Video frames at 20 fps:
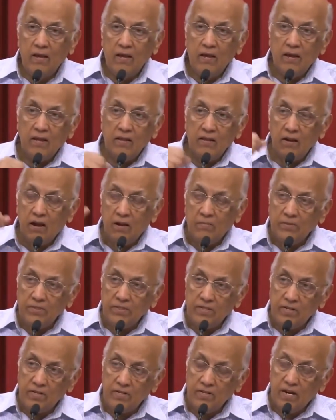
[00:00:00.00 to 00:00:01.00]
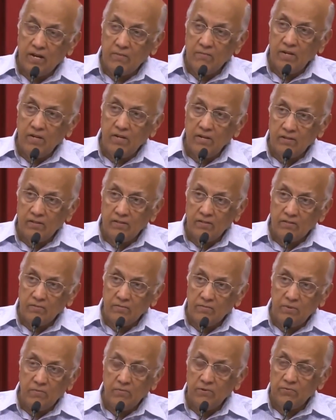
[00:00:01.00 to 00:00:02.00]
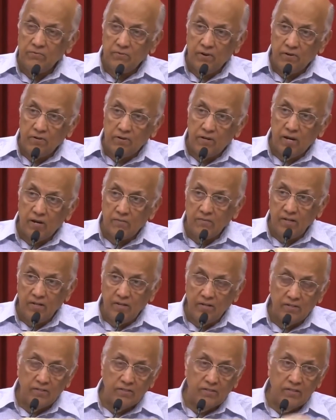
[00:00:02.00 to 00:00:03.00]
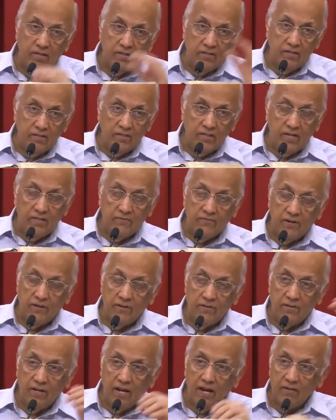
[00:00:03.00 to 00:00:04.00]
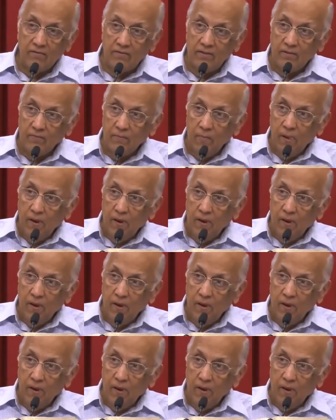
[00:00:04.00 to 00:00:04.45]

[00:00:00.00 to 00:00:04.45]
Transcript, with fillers: And the opposite are the Arminians, the people who followed Arminius. These guys followed Calvin.